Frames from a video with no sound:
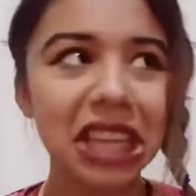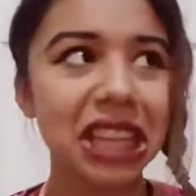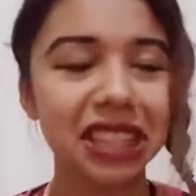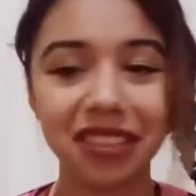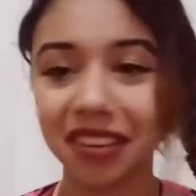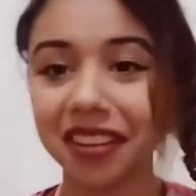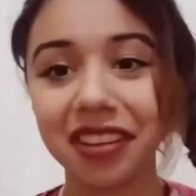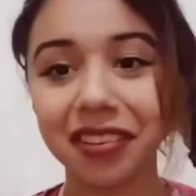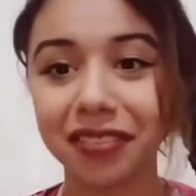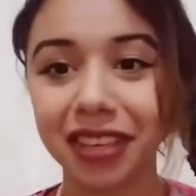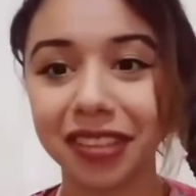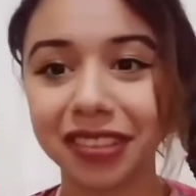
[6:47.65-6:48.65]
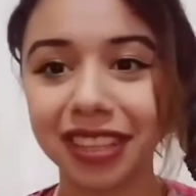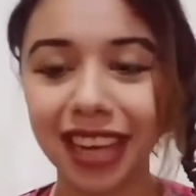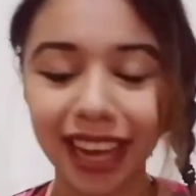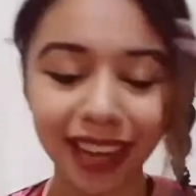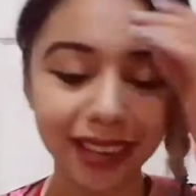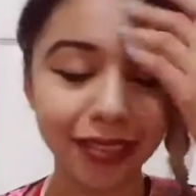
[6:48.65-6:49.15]
That's all I found.
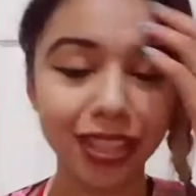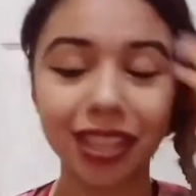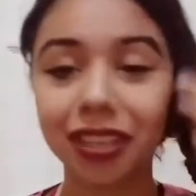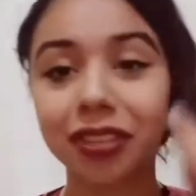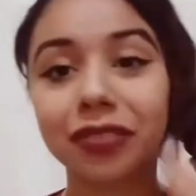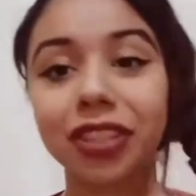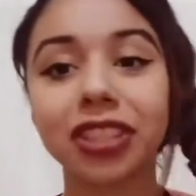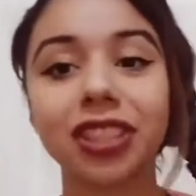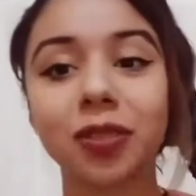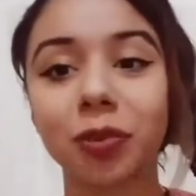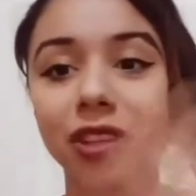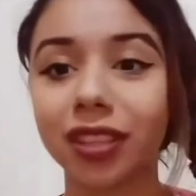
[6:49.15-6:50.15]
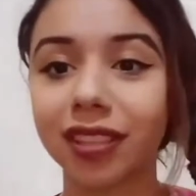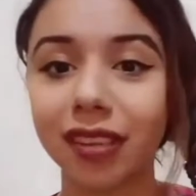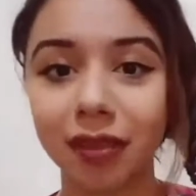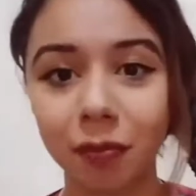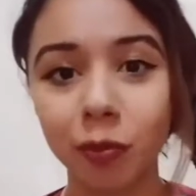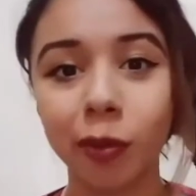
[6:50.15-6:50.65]
I've heard other versions where they
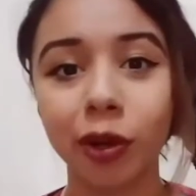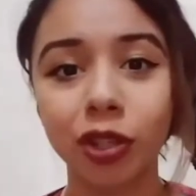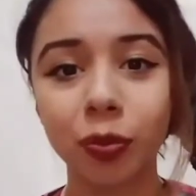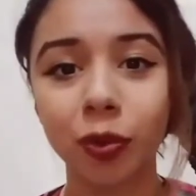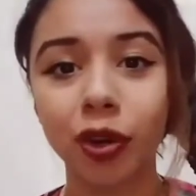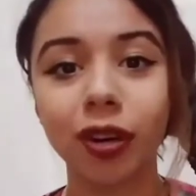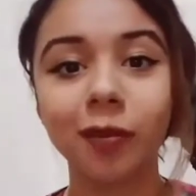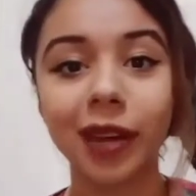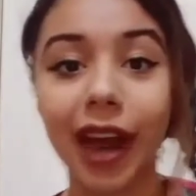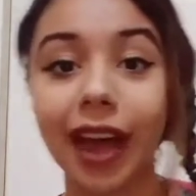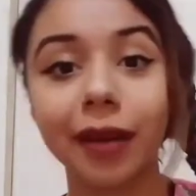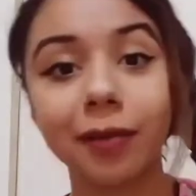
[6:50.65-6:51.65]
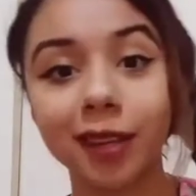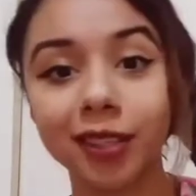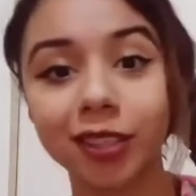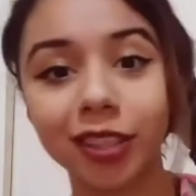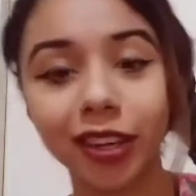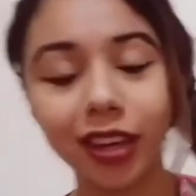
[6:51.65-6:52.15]
say much more, but I'm
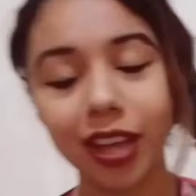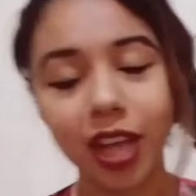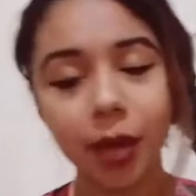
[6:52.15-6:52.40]
not sure.